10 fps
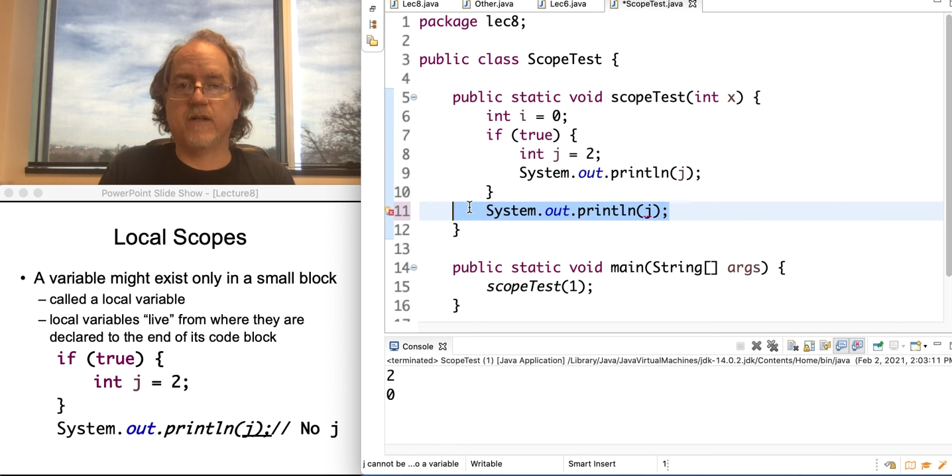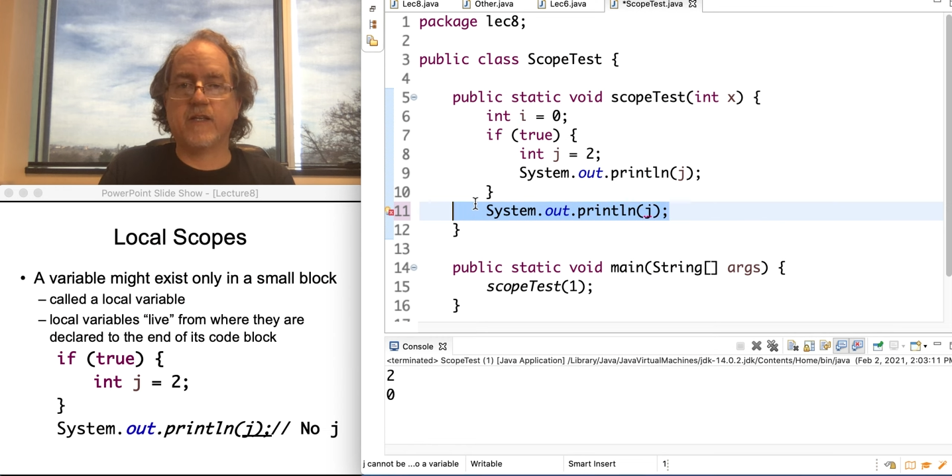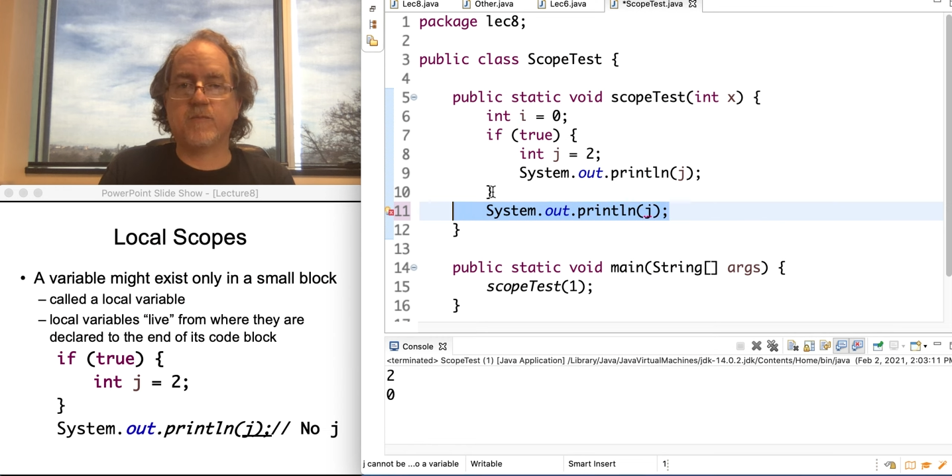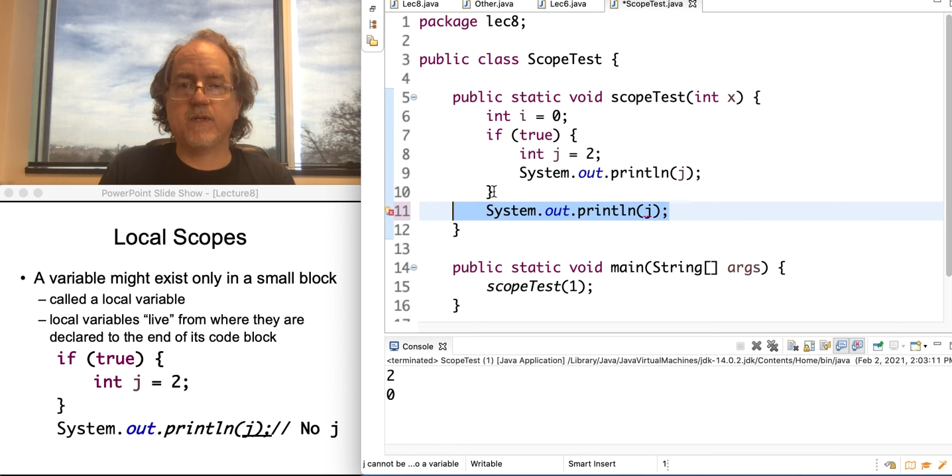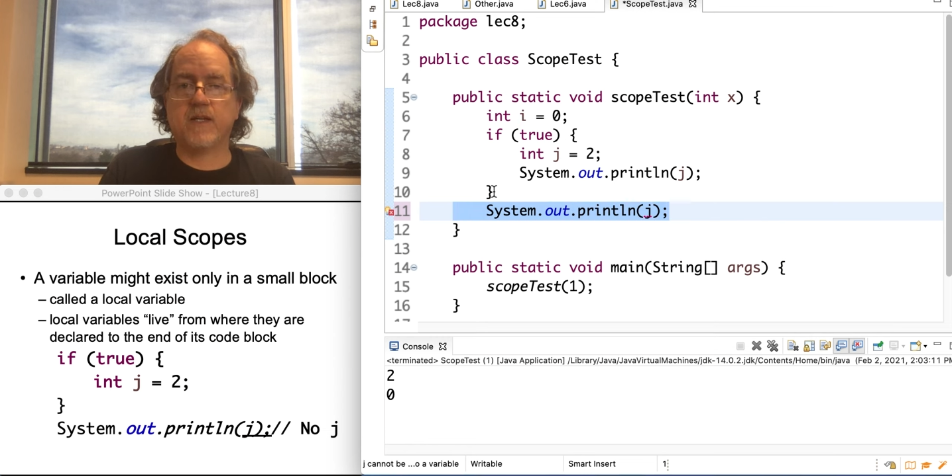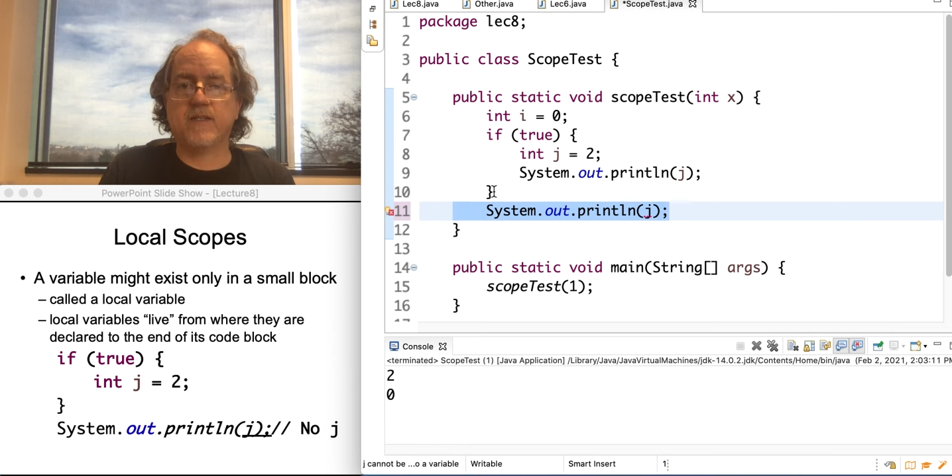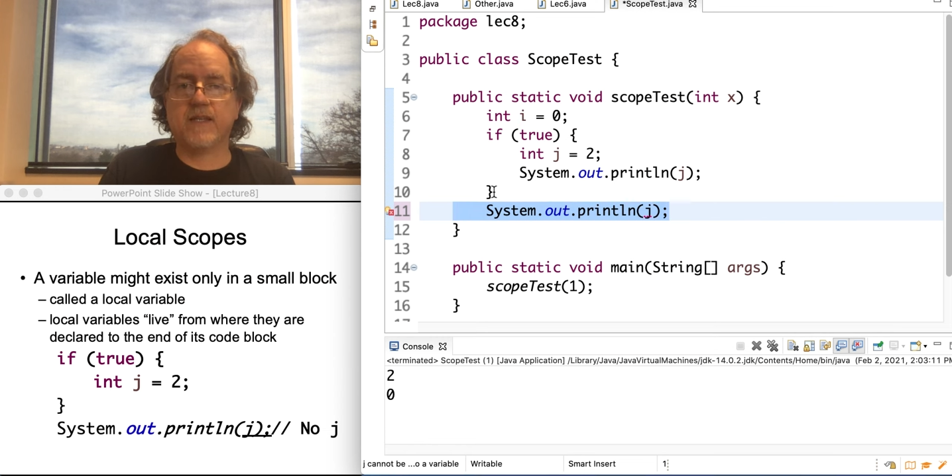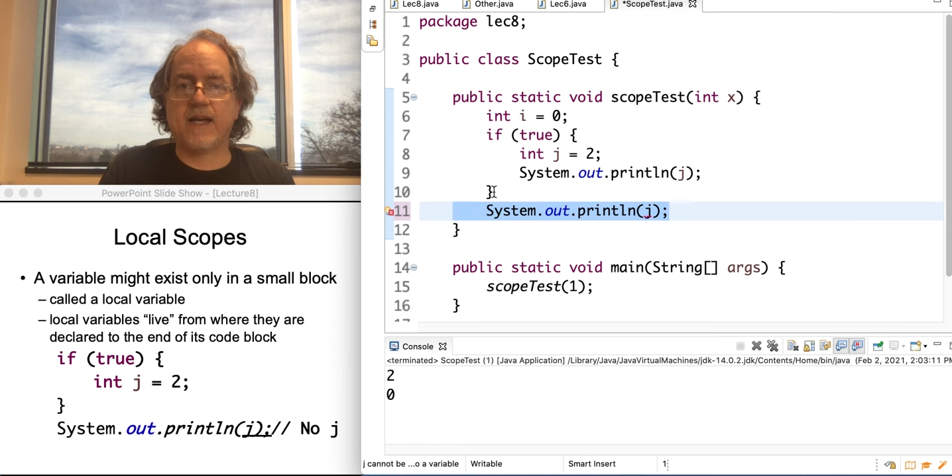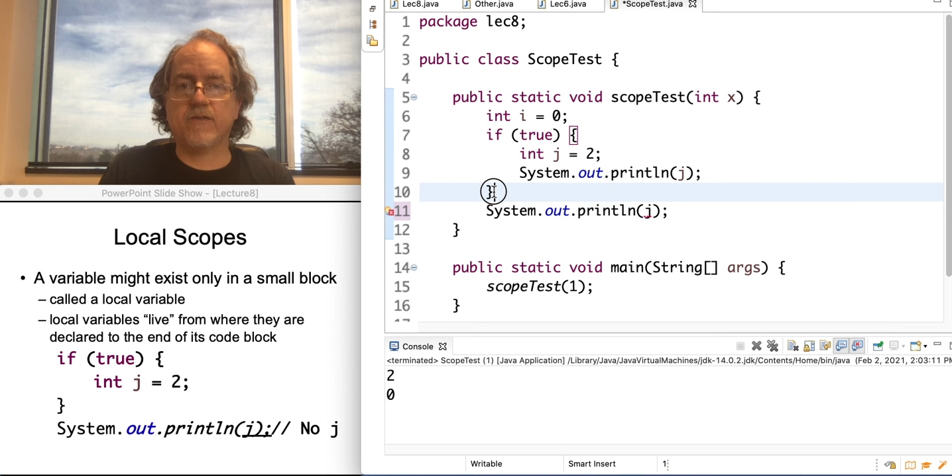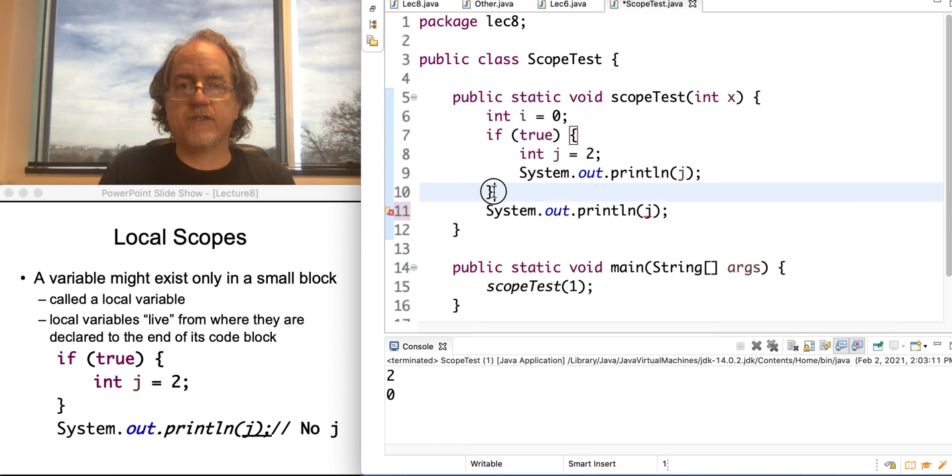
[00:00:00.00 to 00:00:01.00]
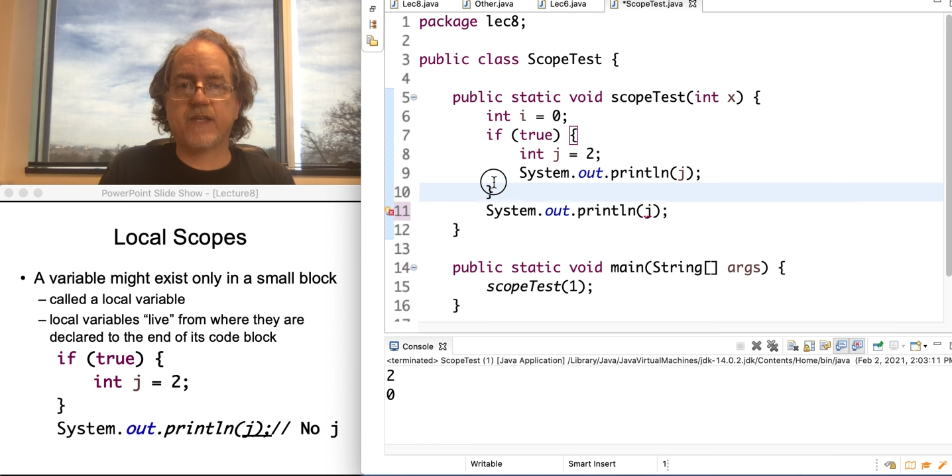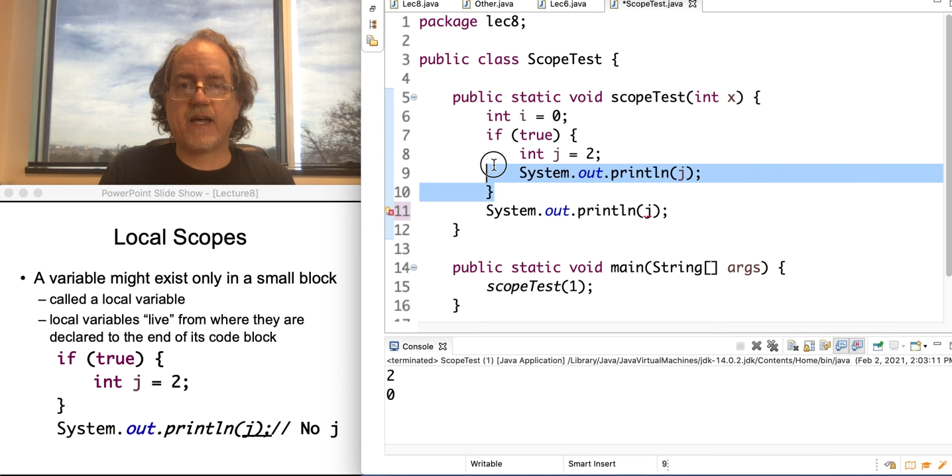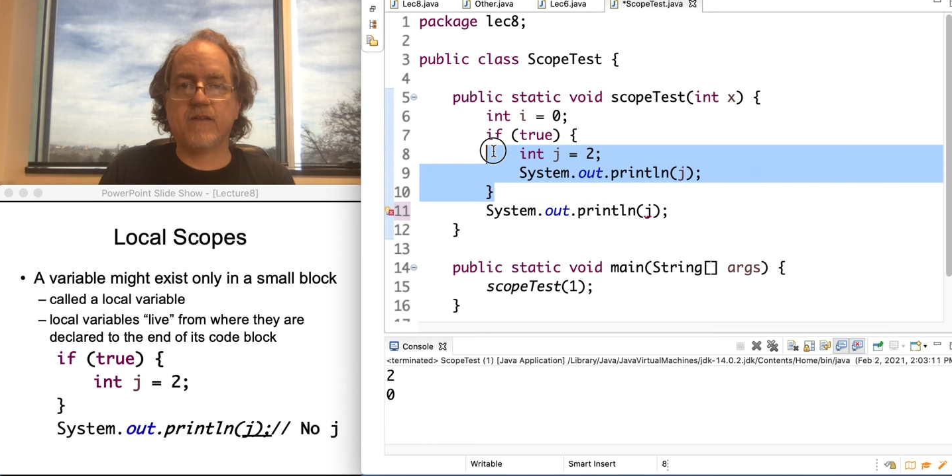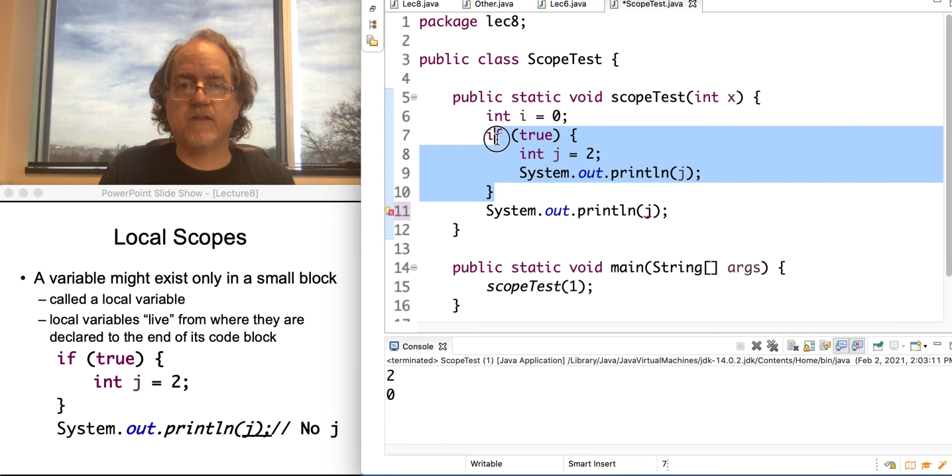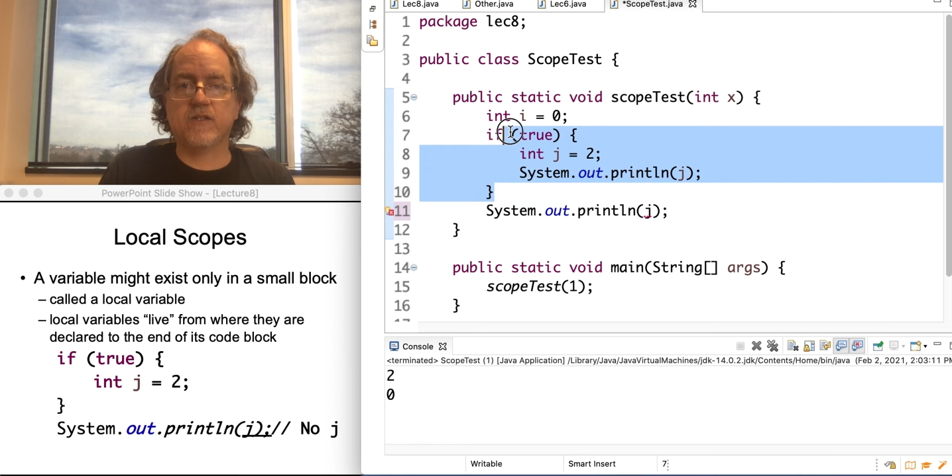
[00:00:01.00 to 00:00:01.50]
and that's because it's
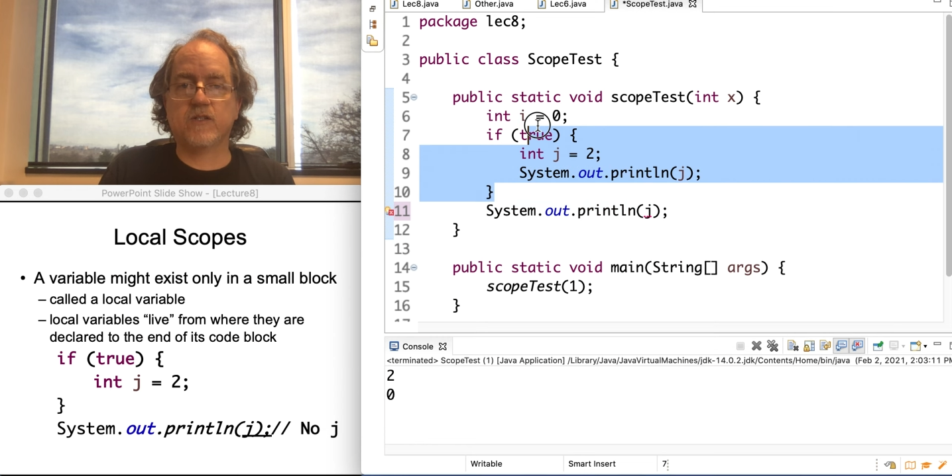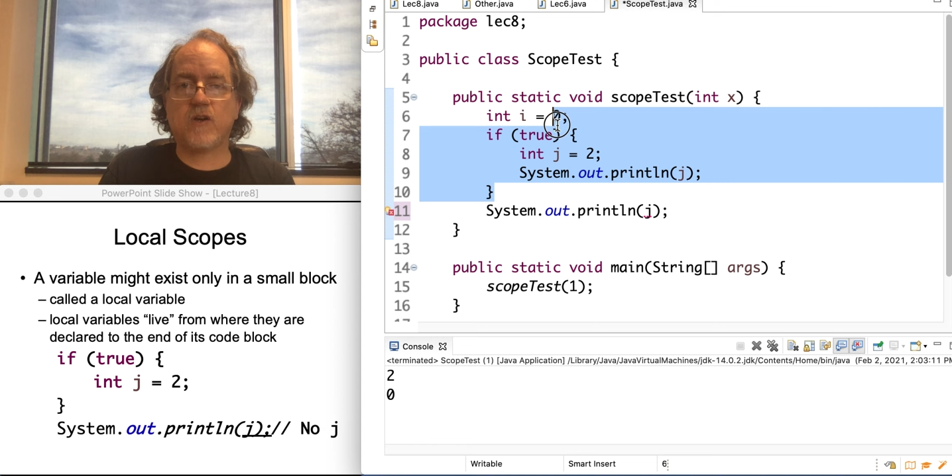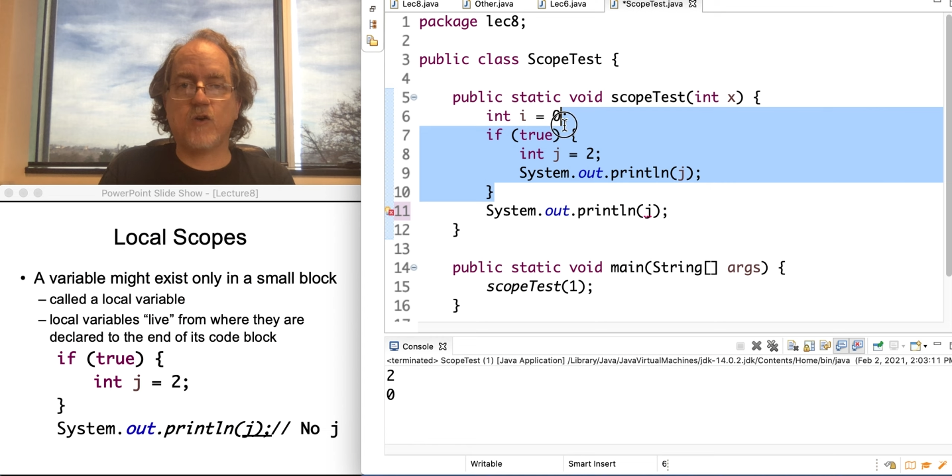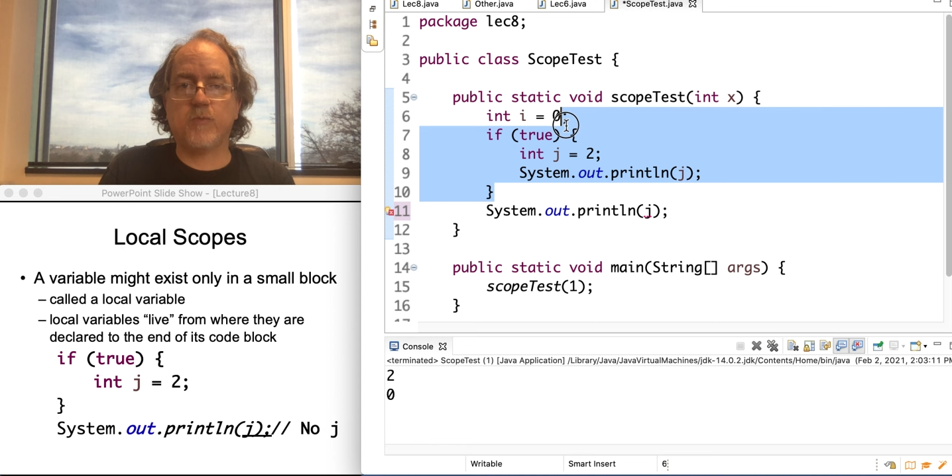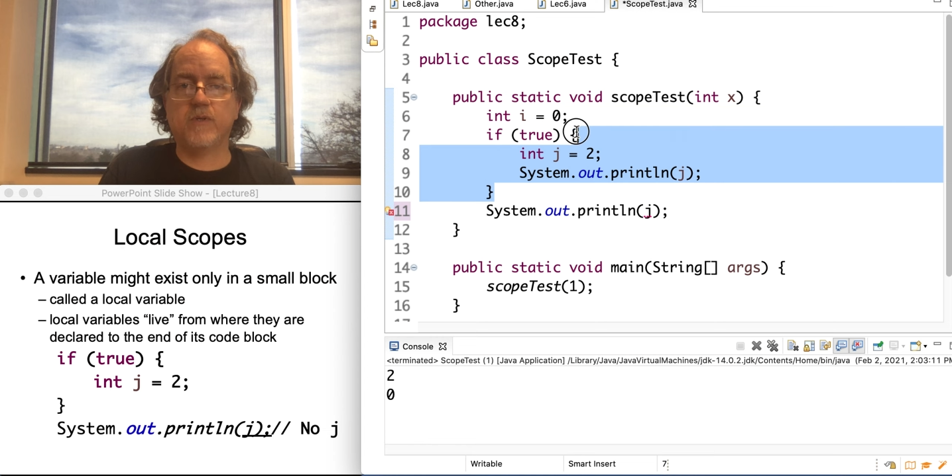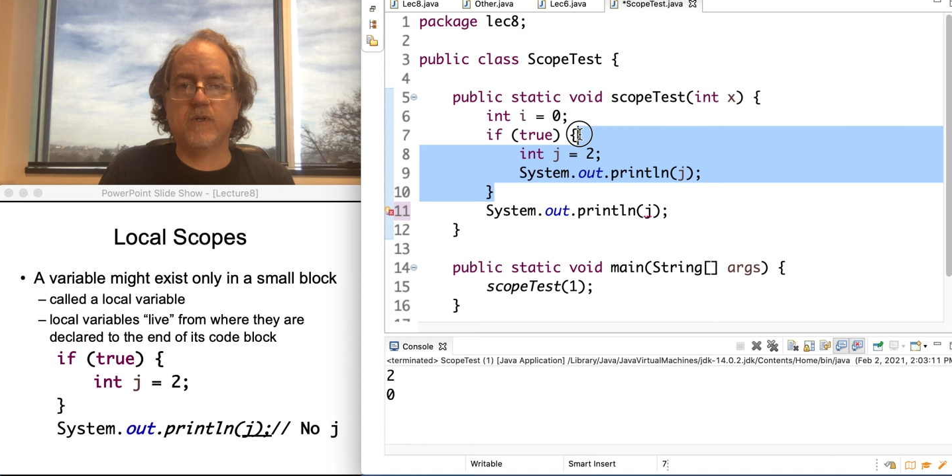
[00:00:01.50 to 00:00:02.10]
outside of the scope